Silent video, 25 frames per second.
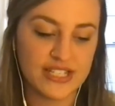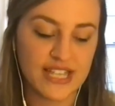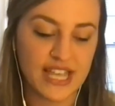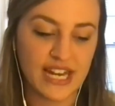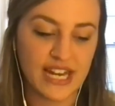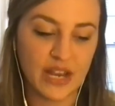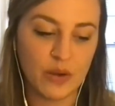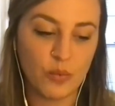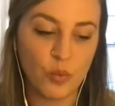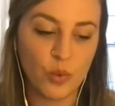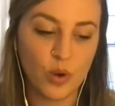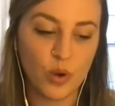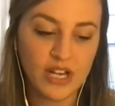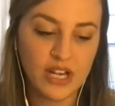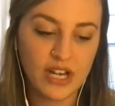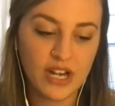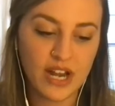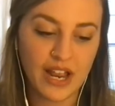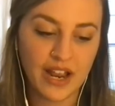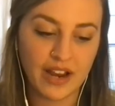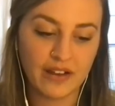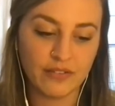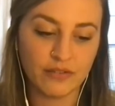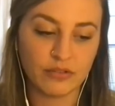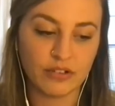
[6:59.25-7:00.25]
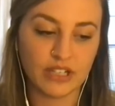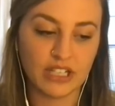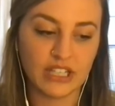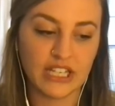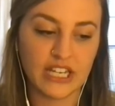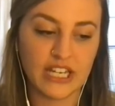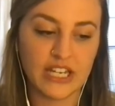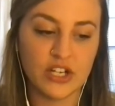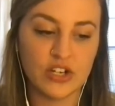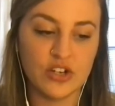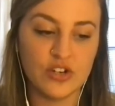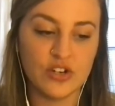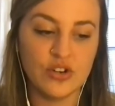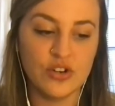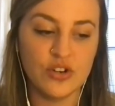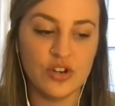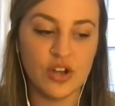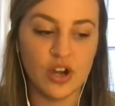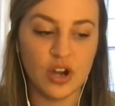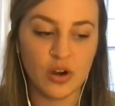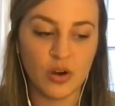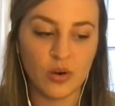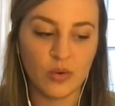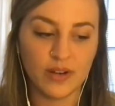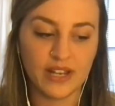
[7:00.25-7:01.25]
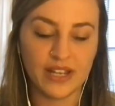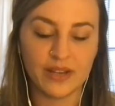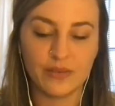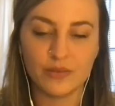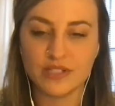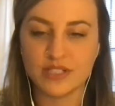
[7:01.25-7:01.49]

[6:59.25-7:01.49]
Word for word: And I wouldn't have really known it